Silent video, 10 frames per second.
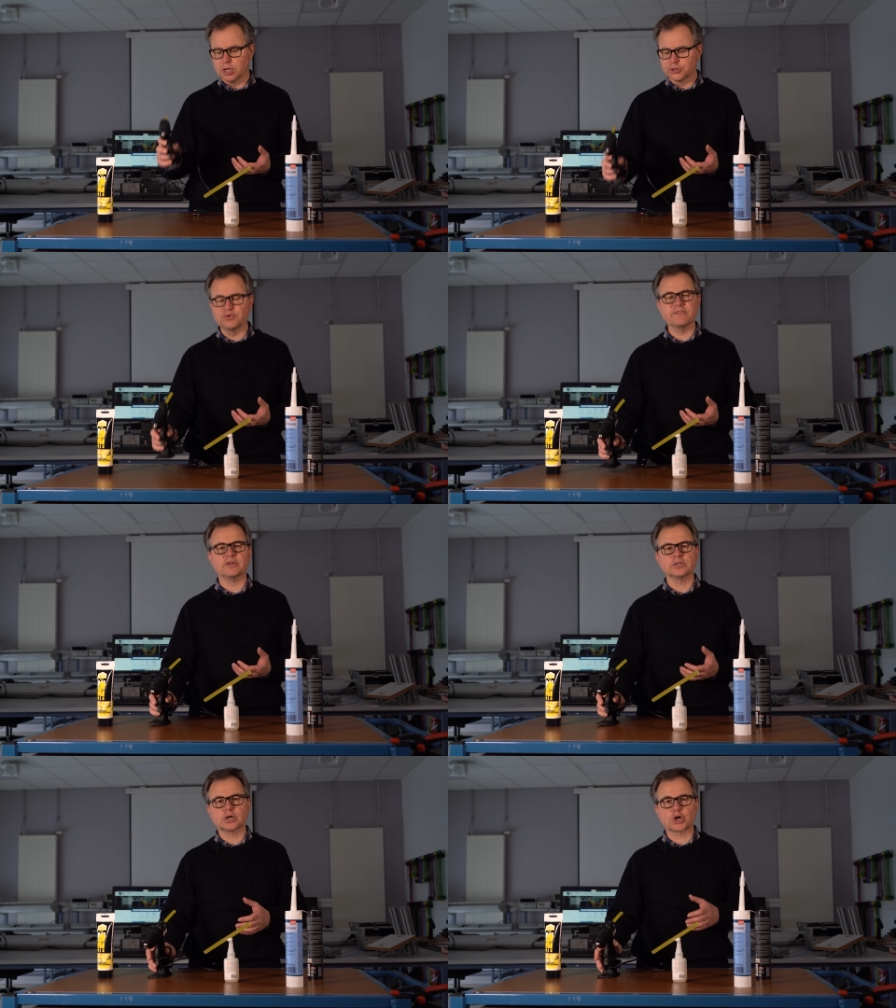to
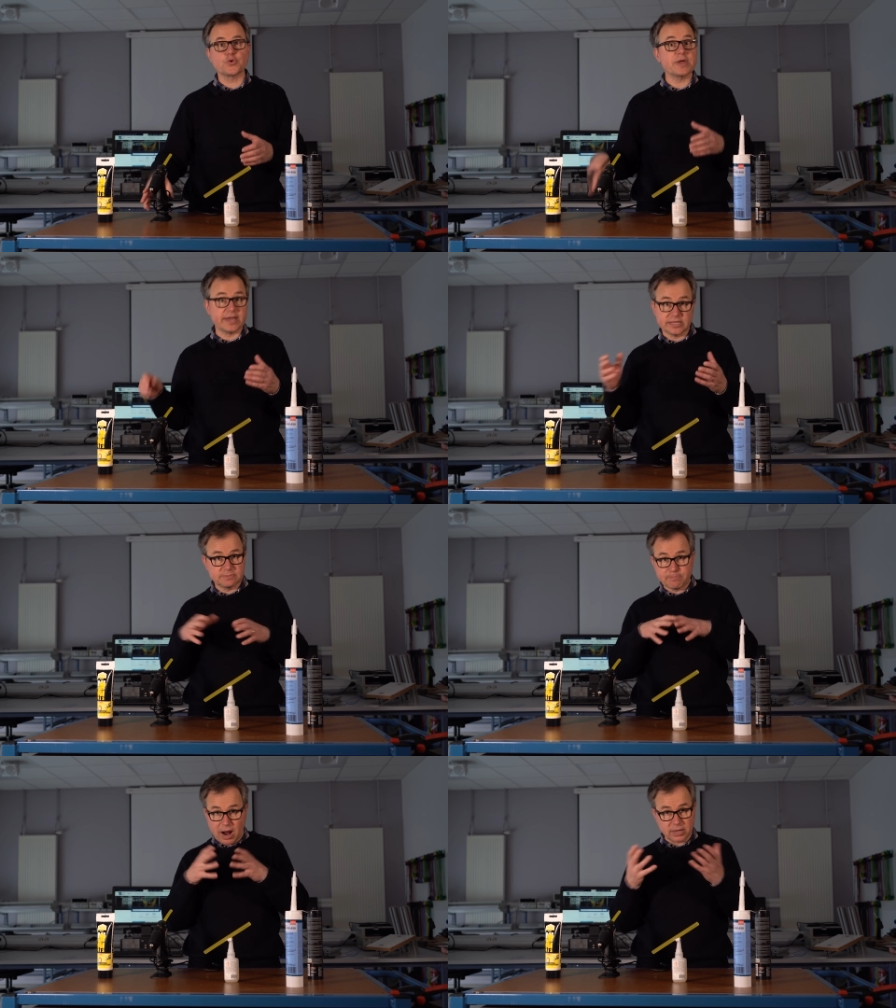even
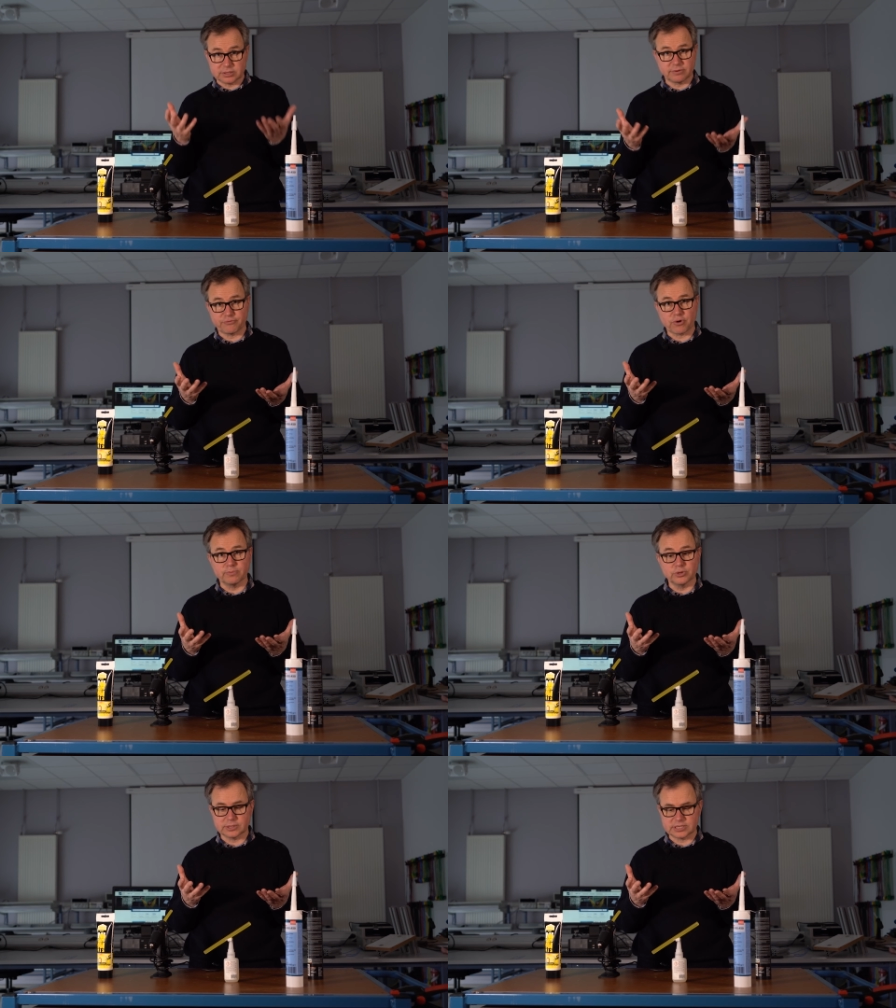create part
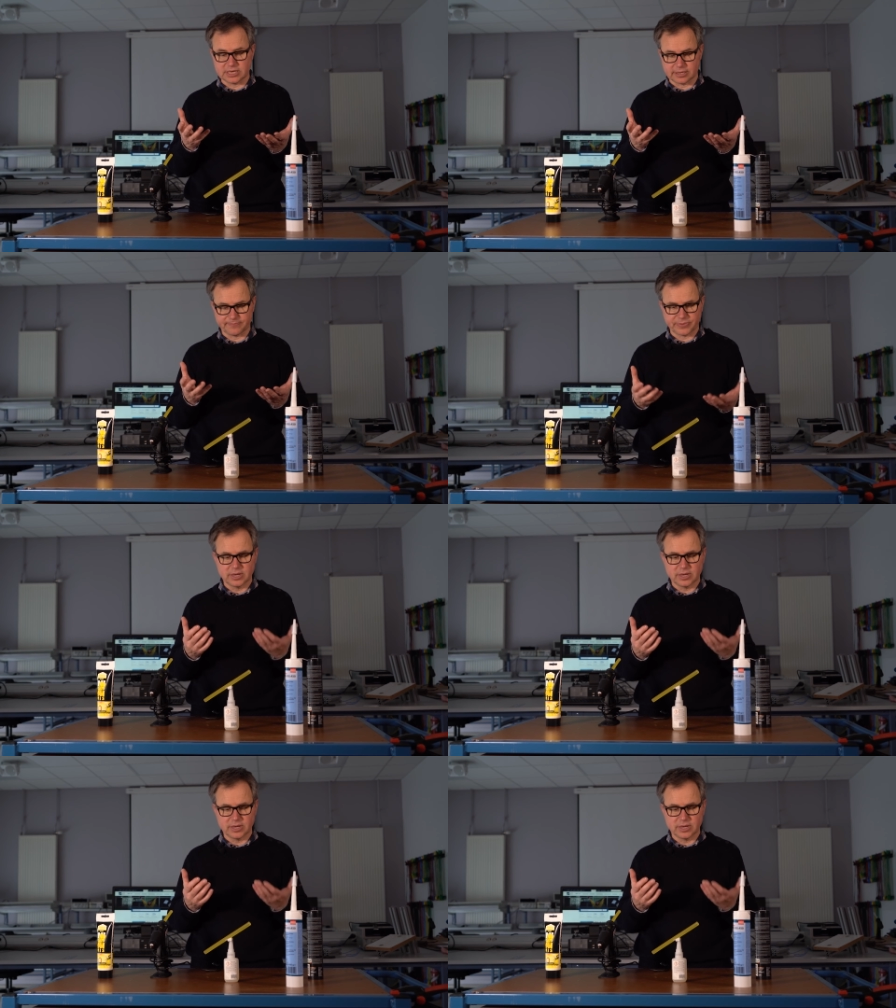from nothing.